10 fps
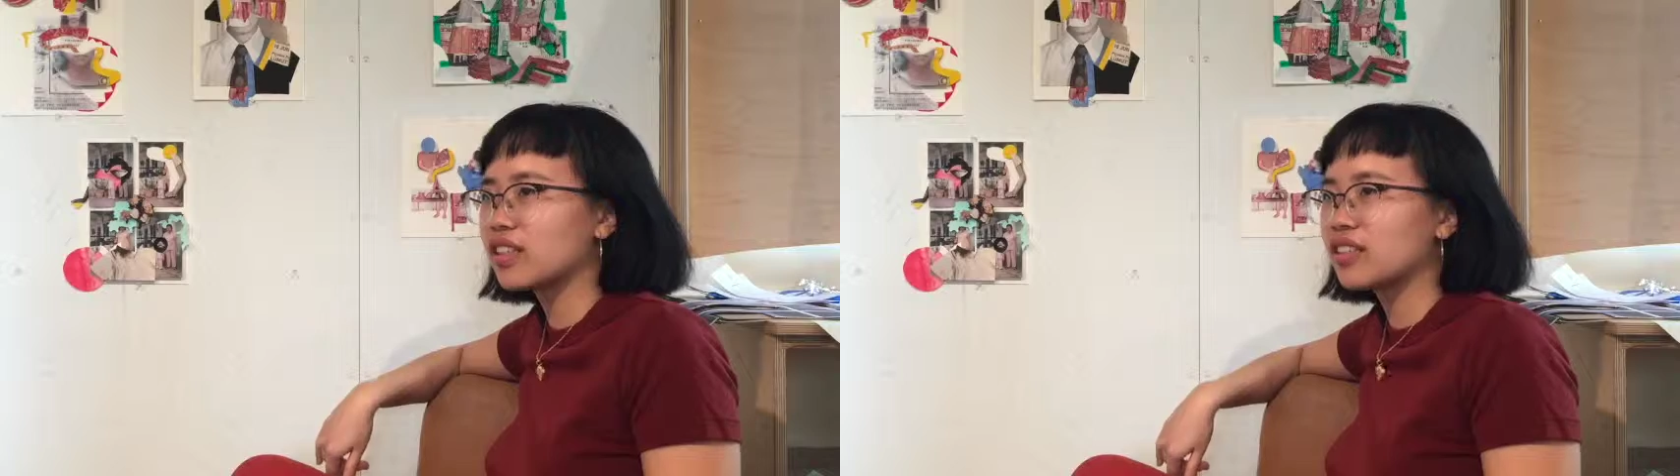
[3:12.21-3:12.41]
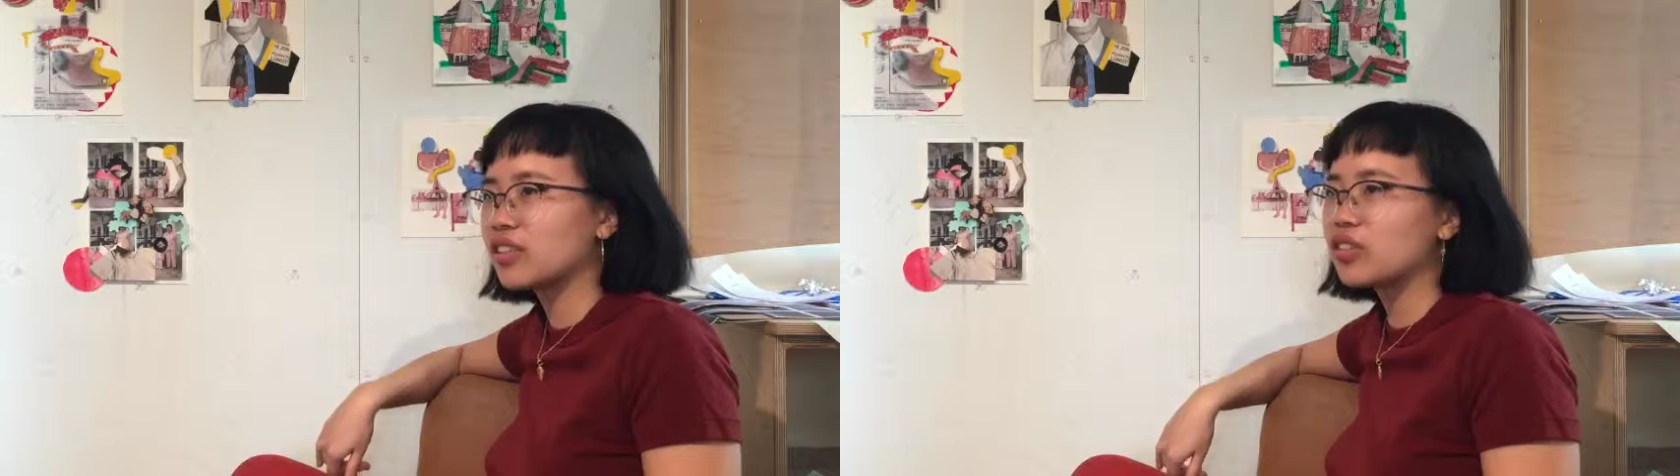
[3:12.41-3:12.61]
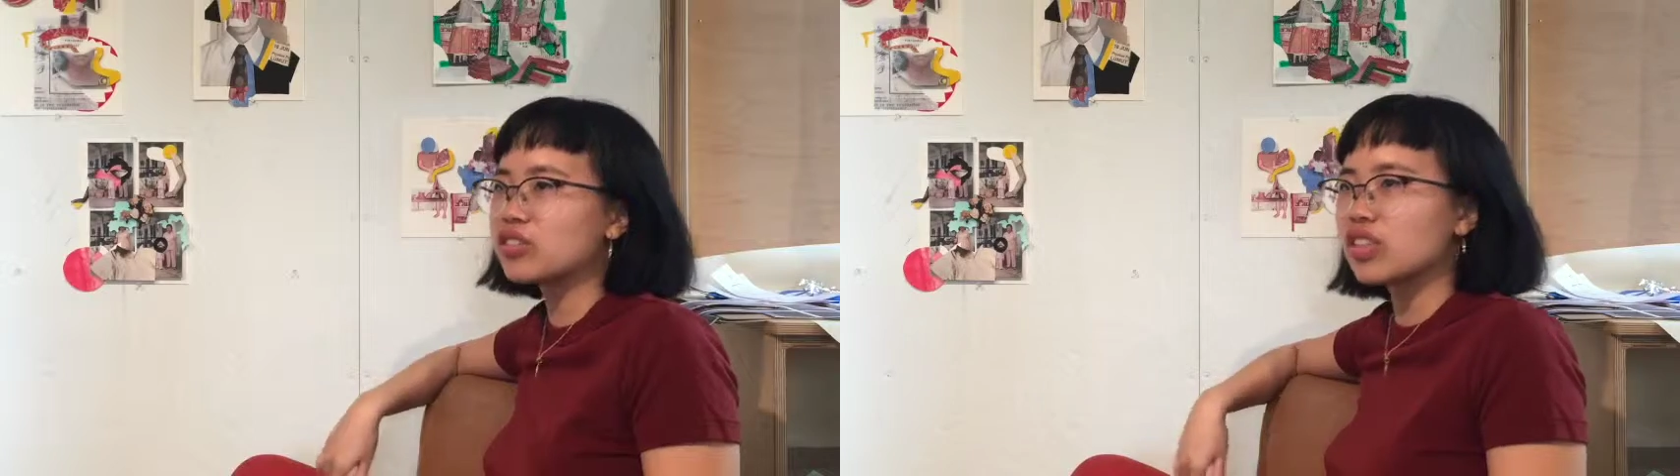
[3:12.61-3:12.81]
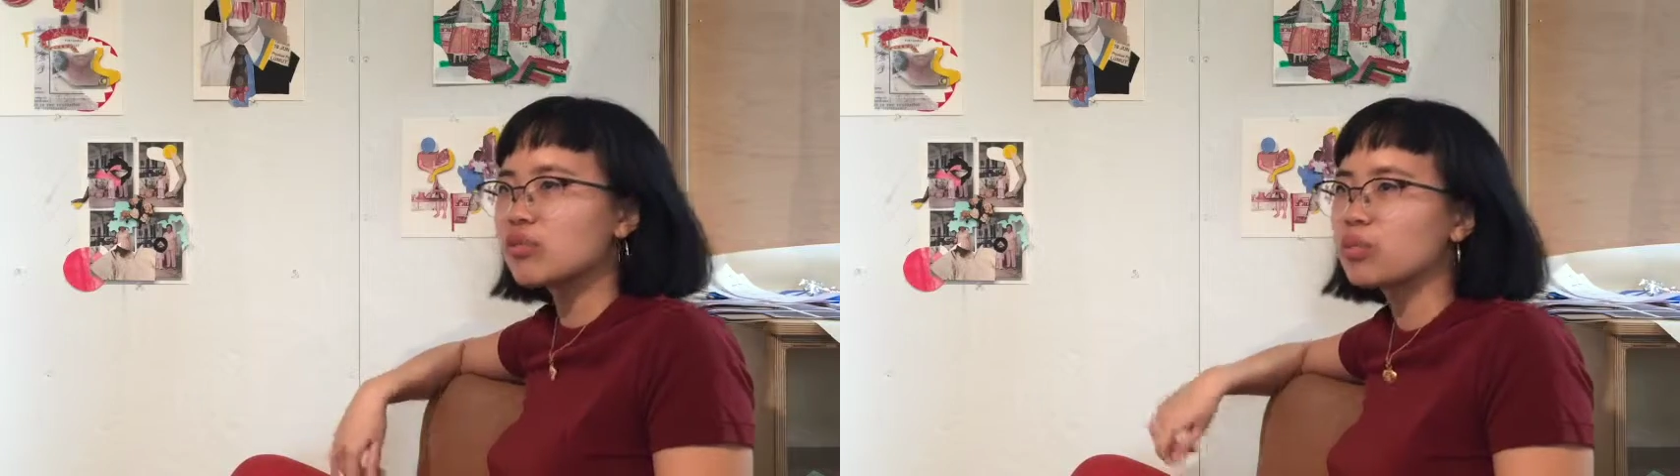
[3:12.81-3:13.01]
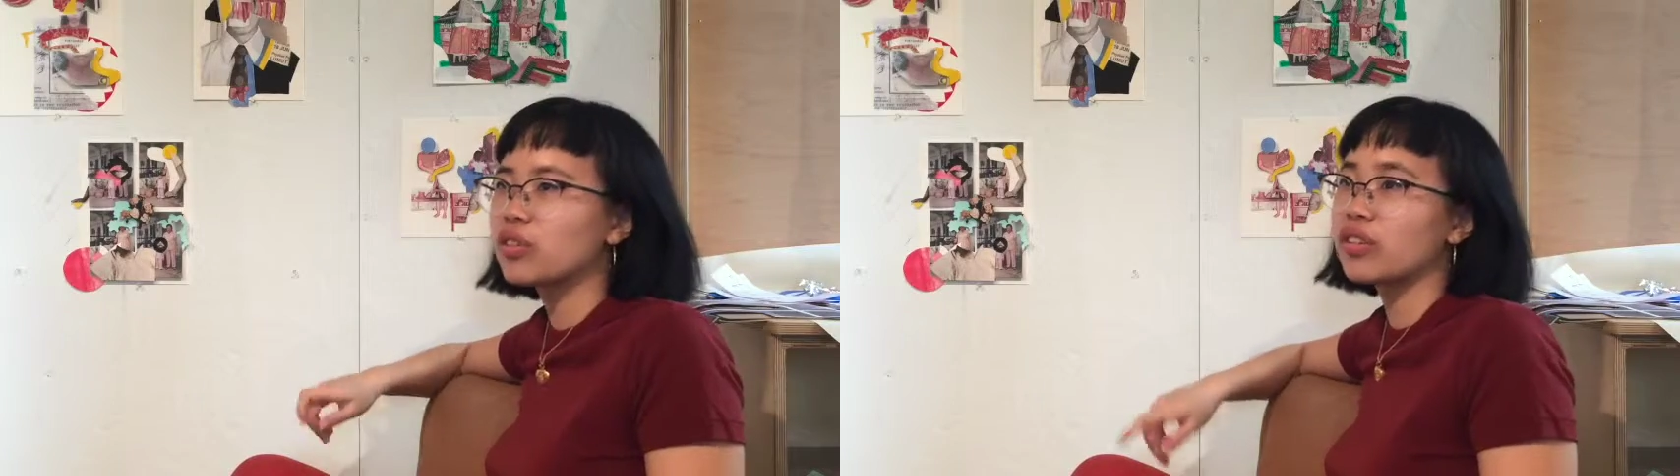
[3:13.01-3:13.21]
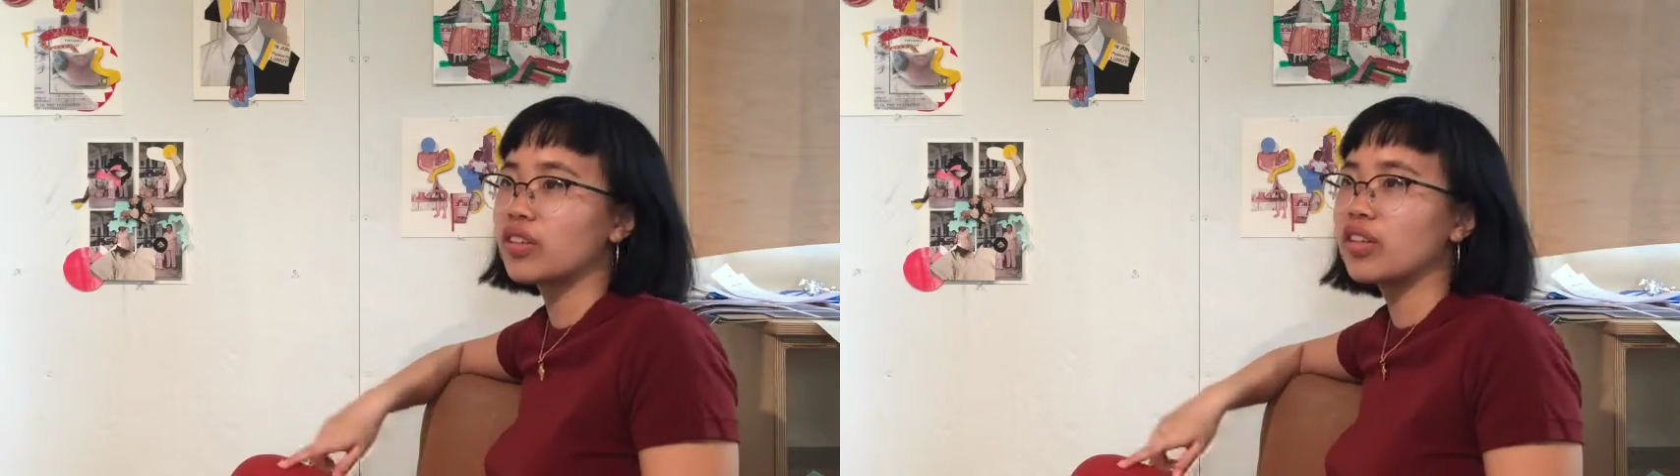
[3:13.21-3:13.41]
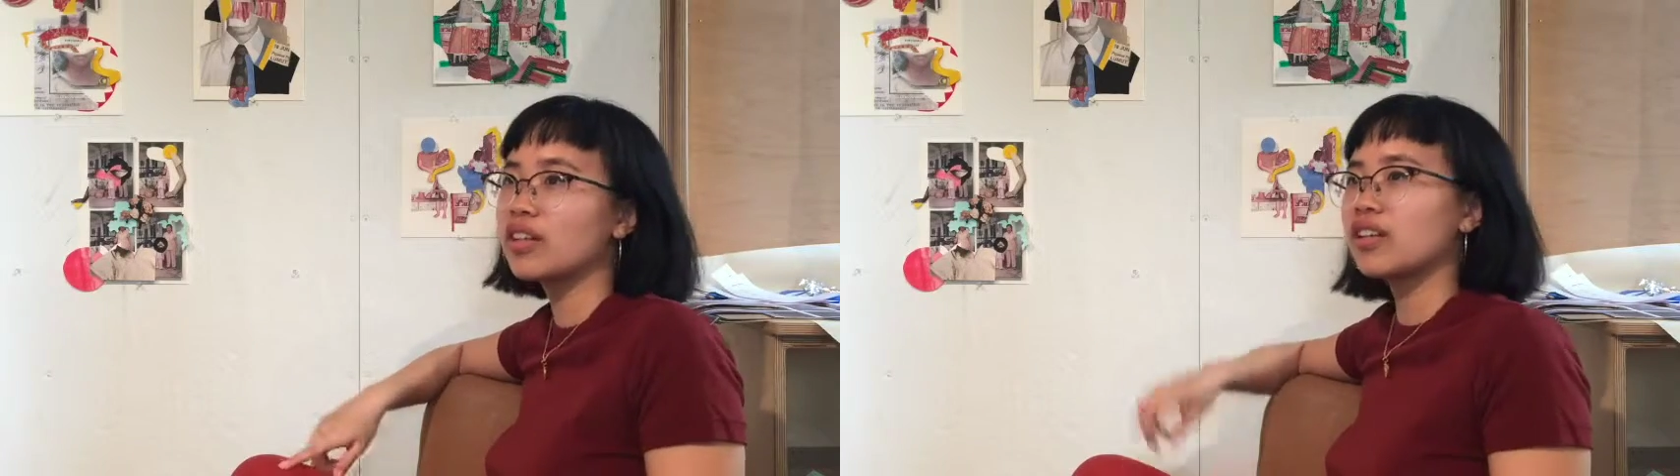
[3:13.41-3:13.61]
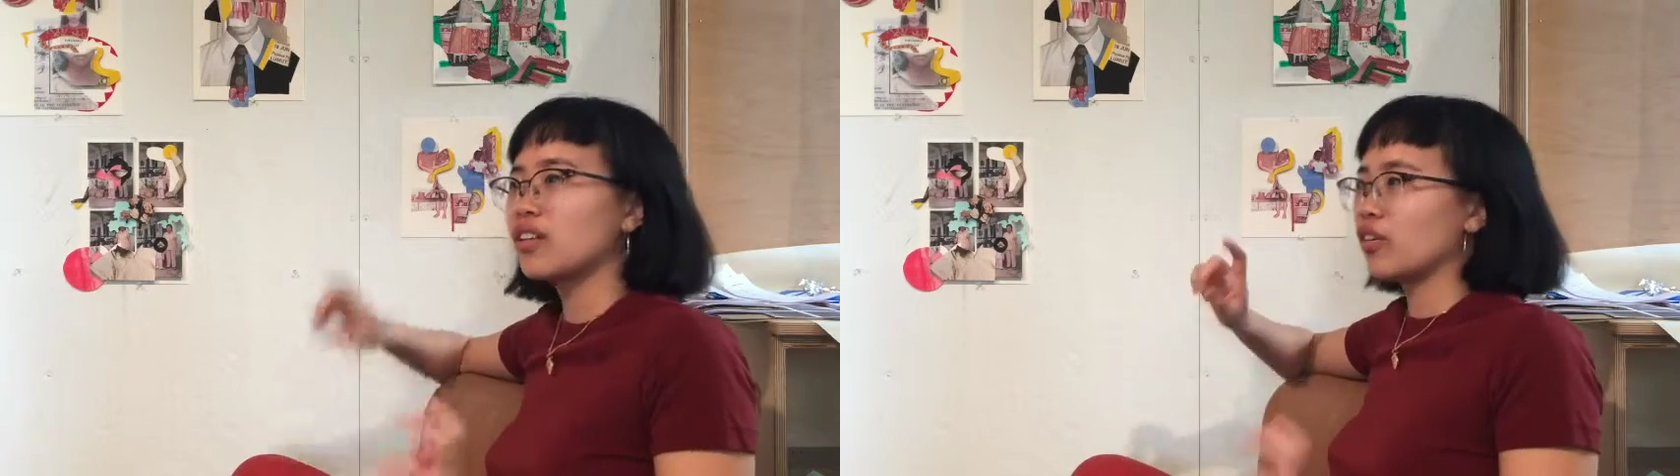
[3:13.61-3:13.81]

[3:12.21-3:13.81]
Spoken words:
Like, you know, birthday,